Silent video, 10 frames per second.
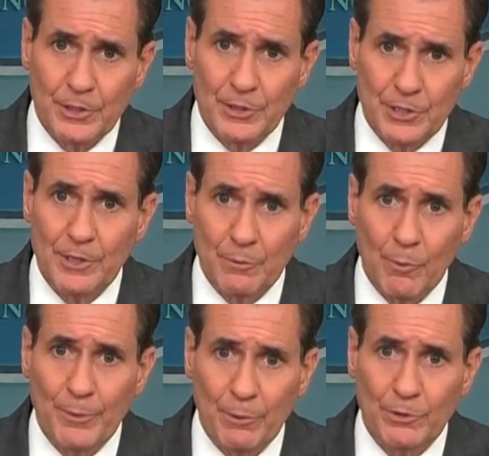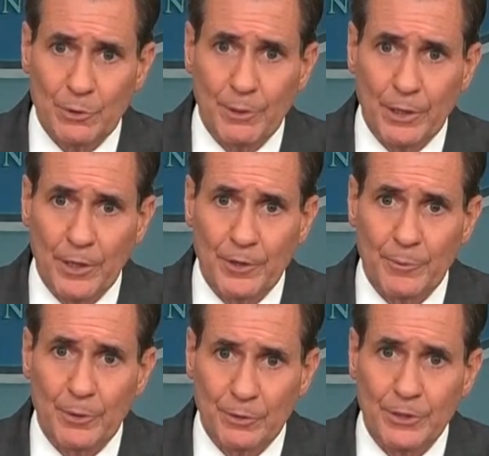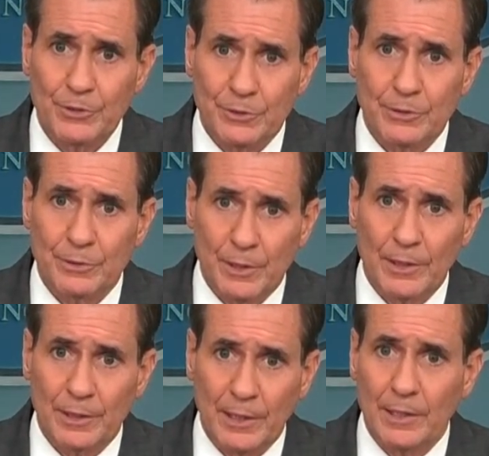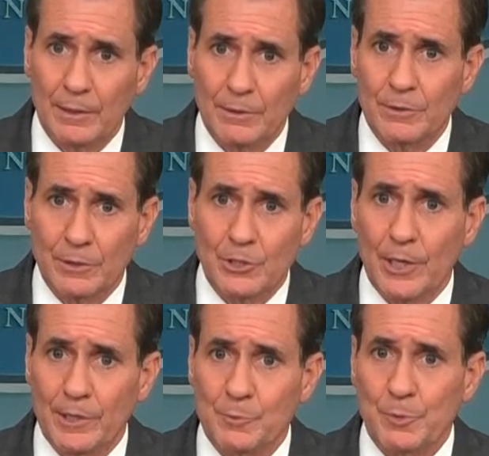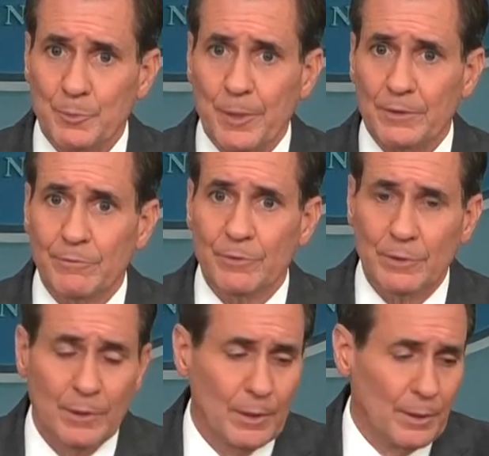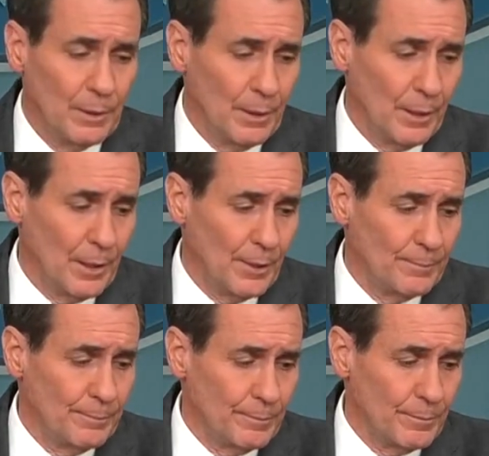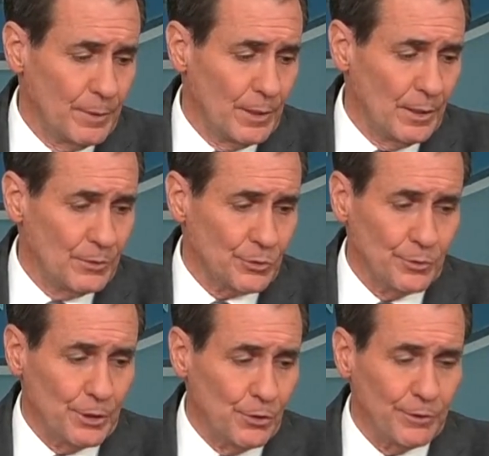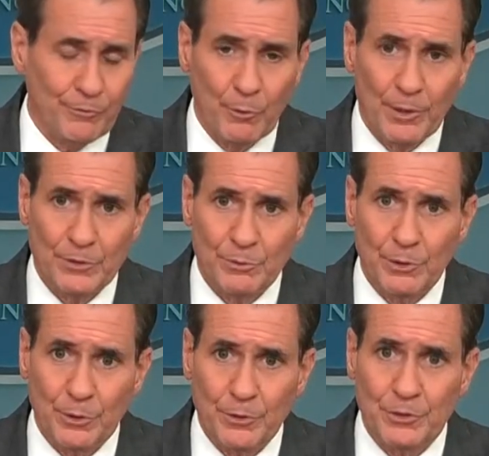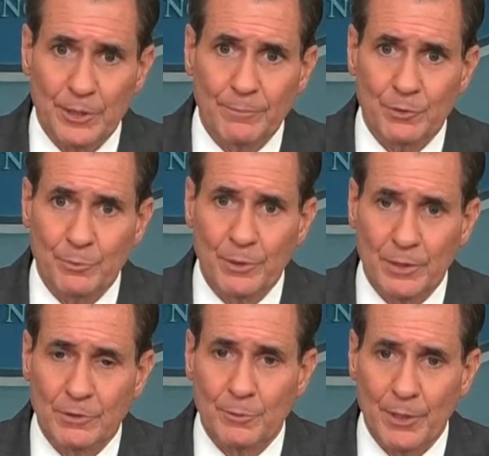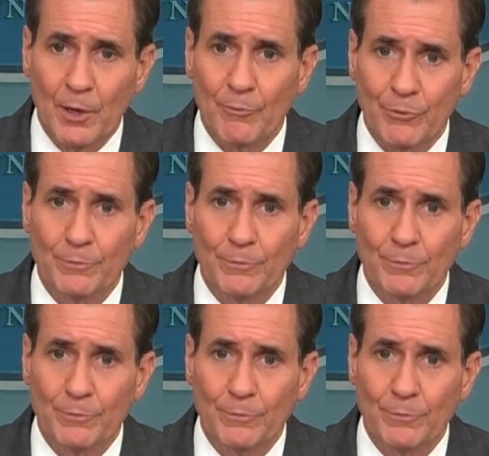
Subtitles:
the agenda, will be what's going on in the Middle East and getting the Chinese perspective and certainly looking for ways to encourage them to be helpful.